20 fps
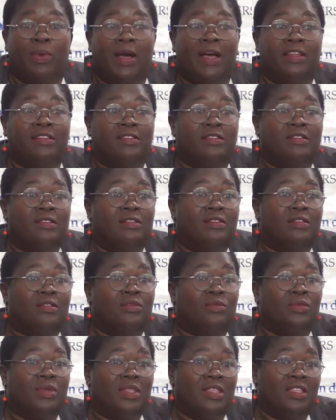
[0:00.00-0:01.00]
us
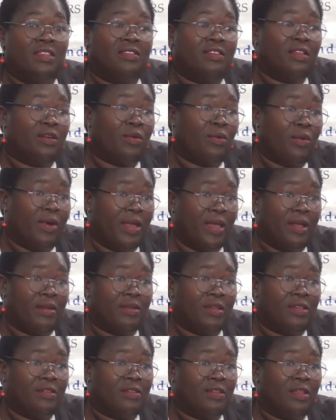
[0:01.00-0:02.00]
with these
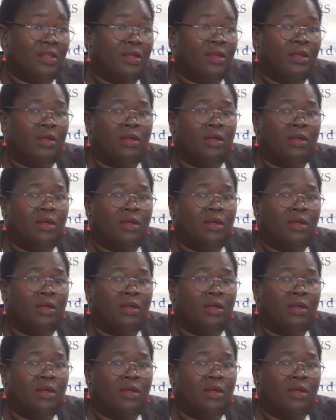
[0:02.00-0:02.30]
inquiries.